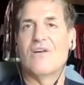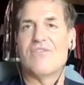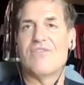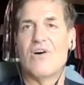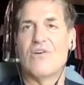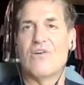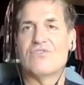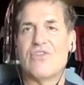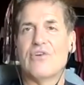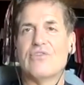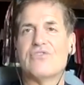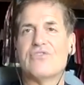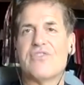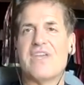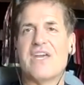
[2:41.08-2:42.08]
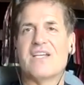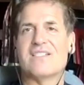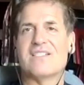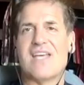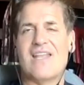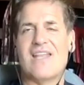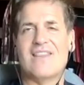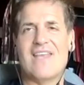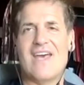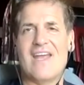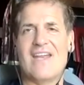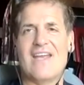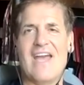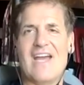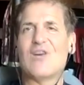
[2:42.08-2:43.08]
Those are things that
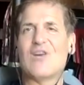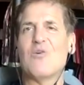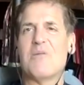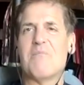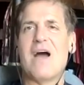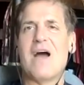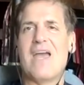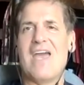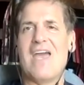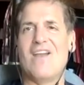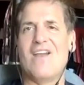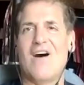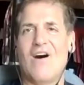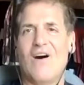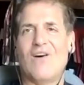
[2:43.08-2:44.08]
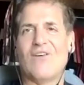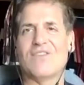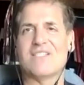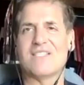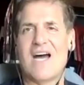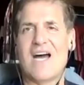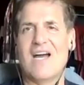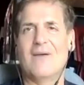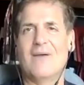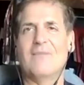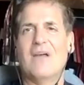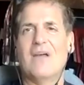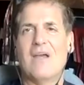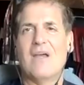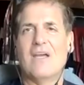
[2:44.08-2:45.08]
echo in my head all the time.
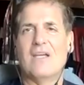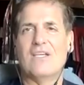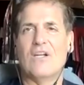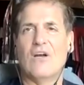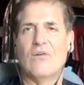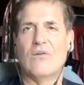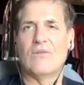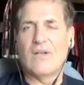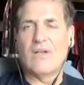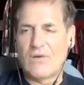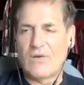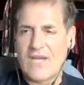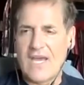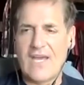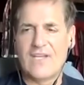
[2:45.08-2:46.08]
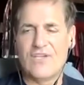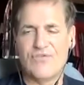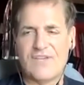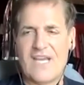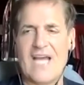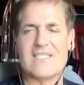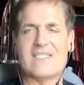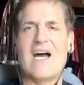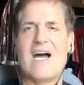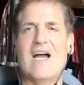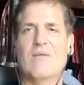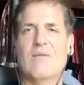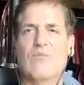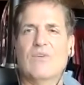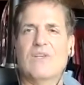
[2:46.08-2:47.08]
Okay, you've got
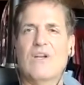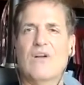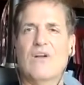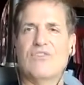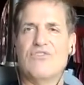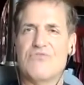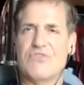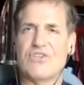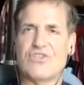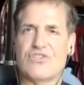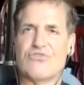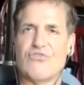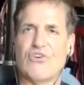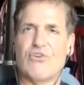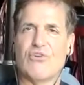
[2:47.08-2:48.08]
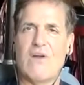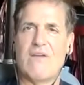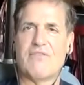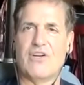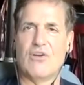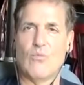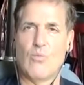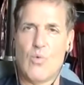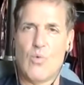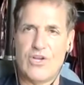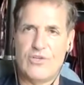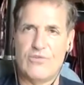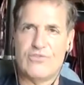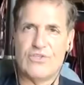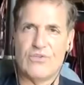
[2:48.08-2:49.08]
time, you can control your effort here. What are
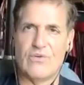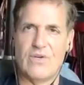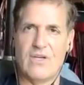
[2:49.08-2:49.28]
you doing?